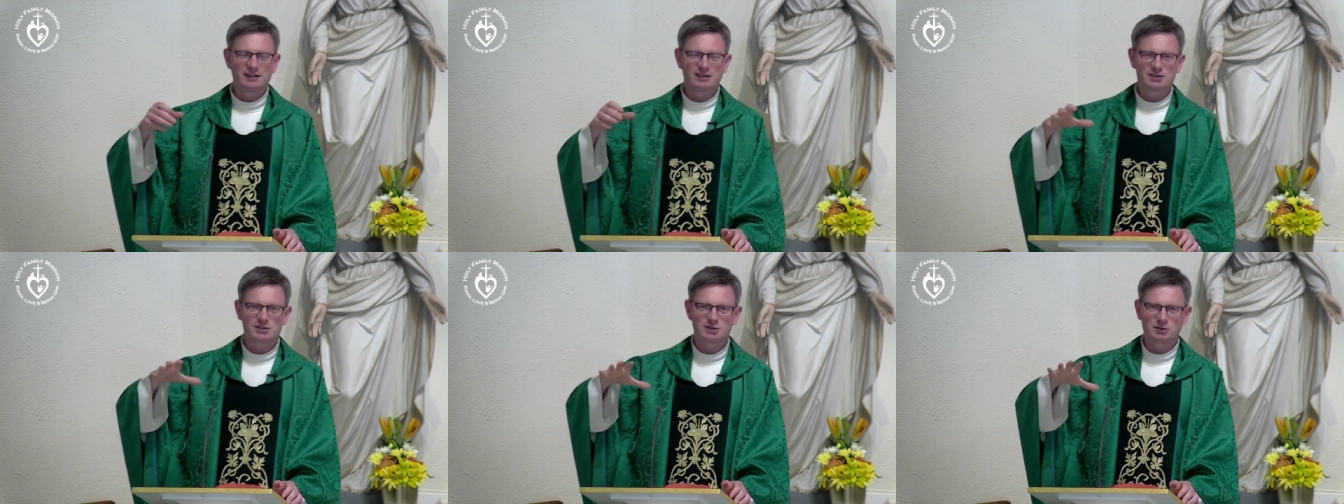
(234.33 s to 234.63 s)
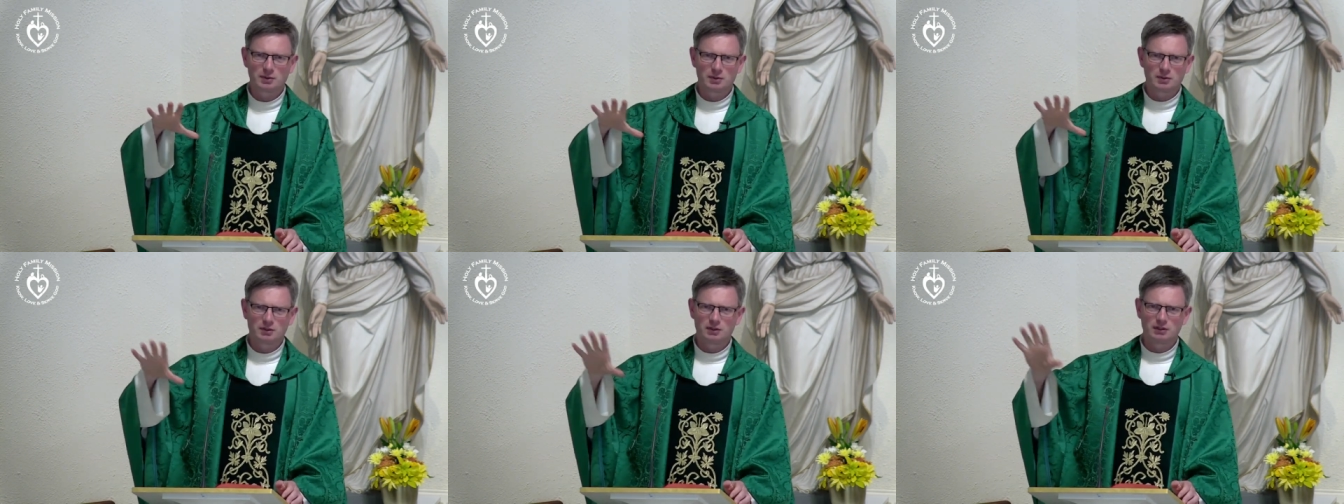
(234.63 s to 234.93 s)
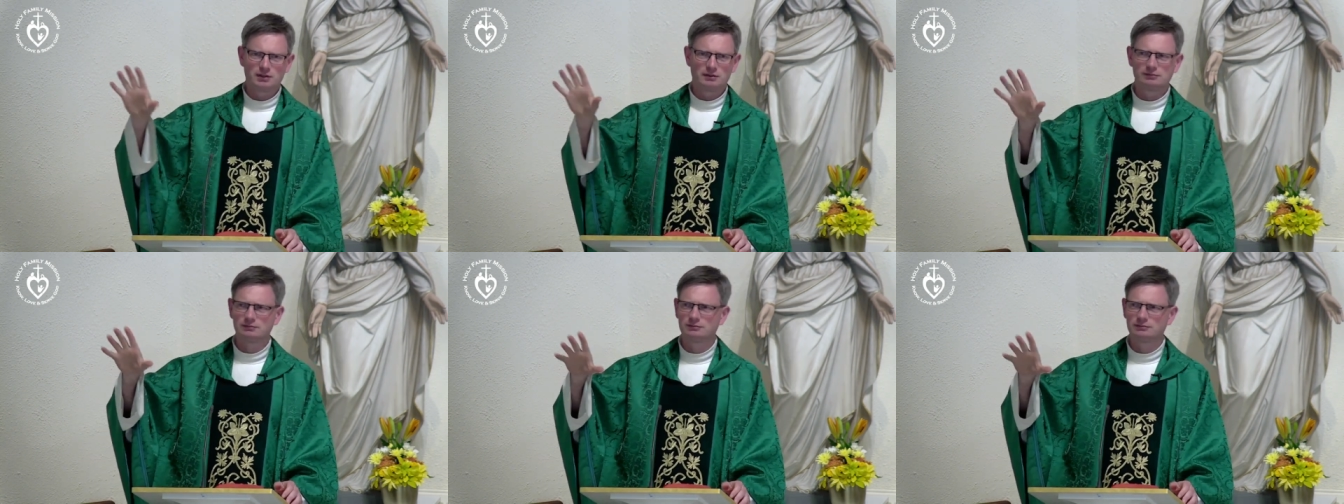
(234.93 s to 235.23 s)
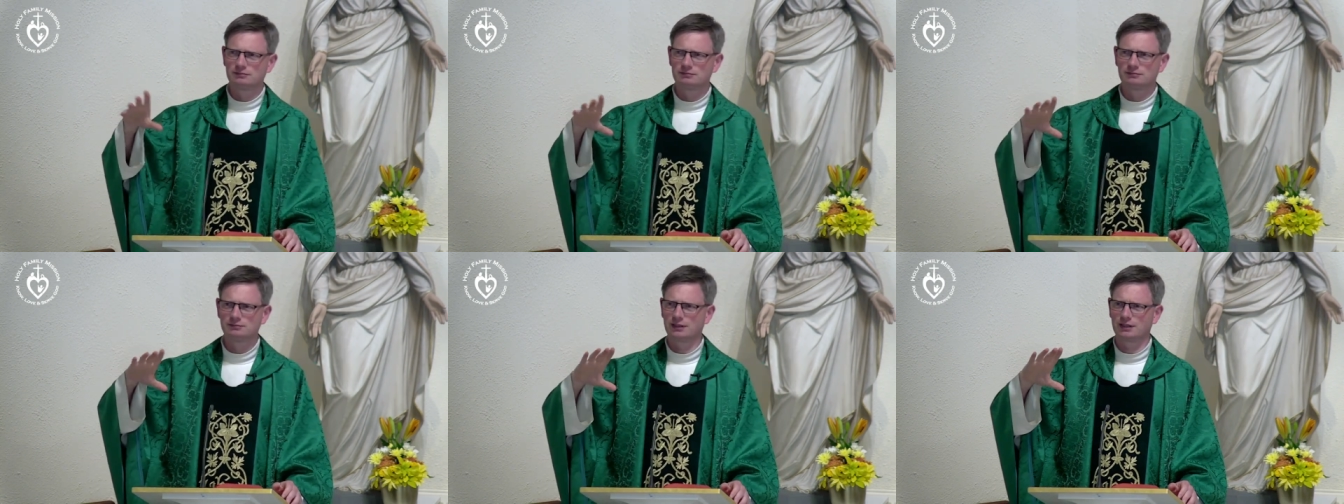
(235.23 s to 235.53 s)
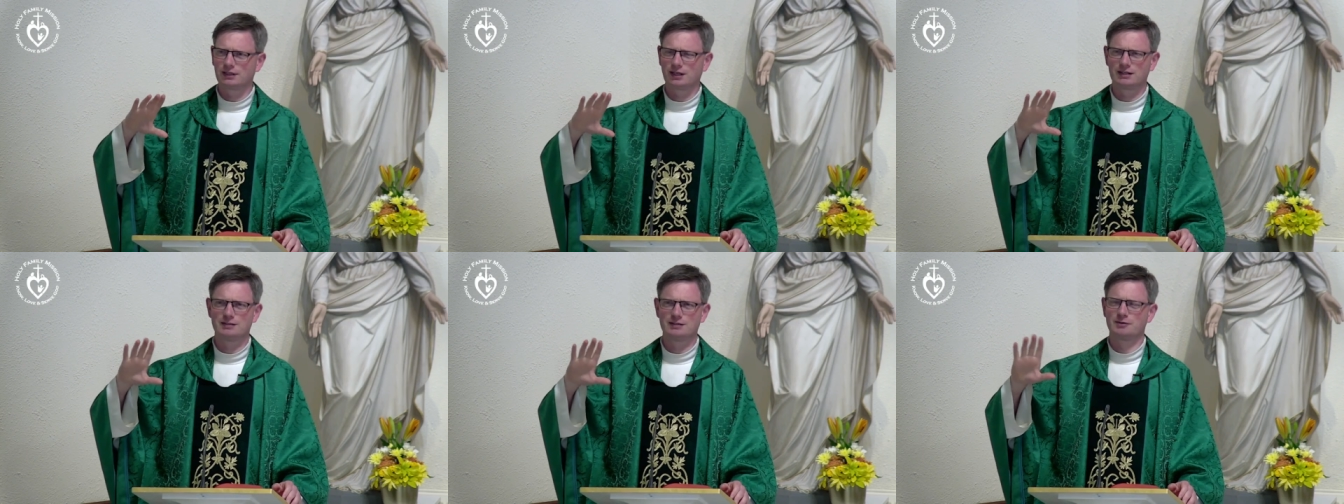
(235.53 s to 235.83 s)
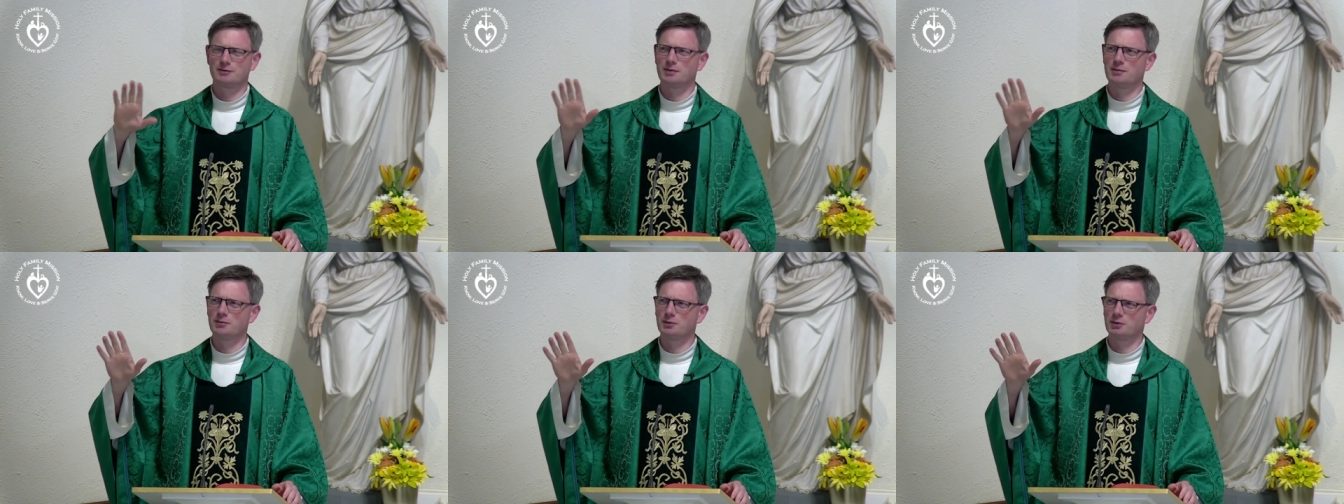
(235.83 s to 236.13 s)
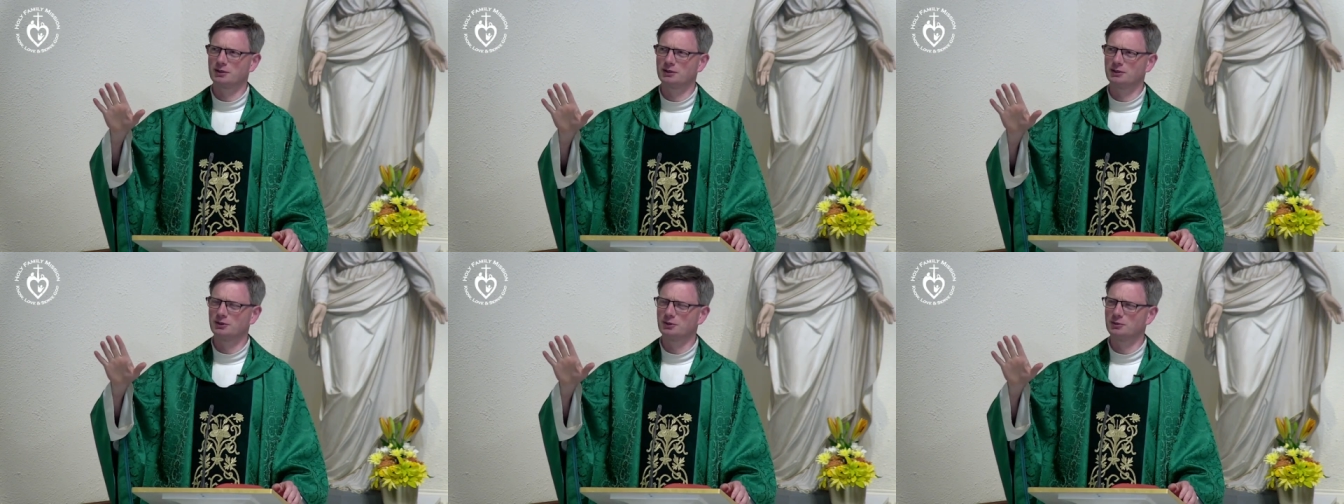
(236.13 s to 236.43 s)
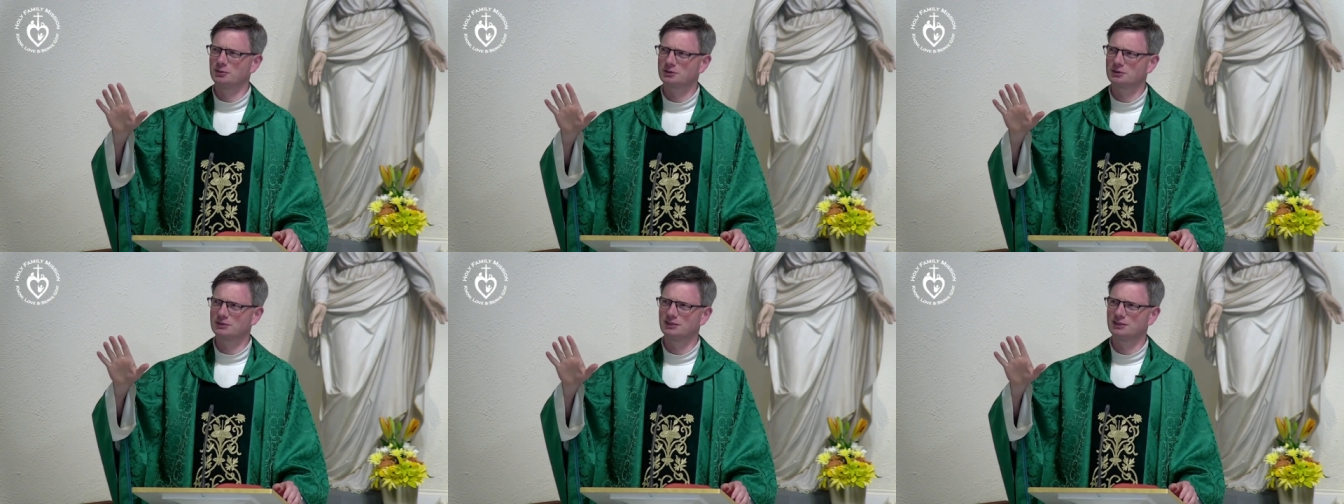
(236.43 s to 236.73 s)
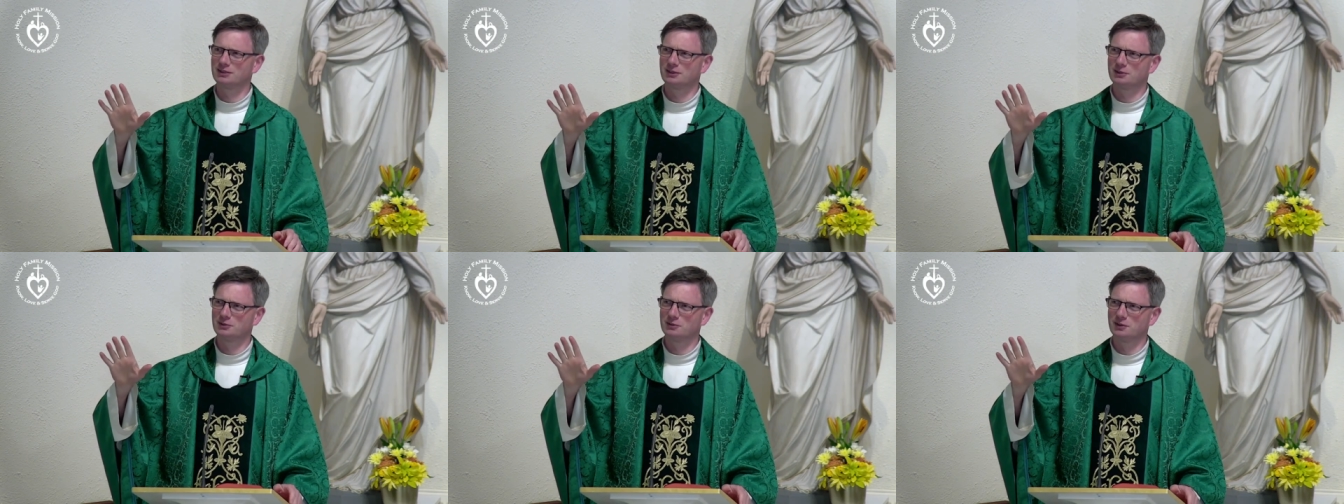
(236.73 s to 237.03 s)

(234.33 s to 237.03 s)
so we were in, I can't even remember what the club was called now.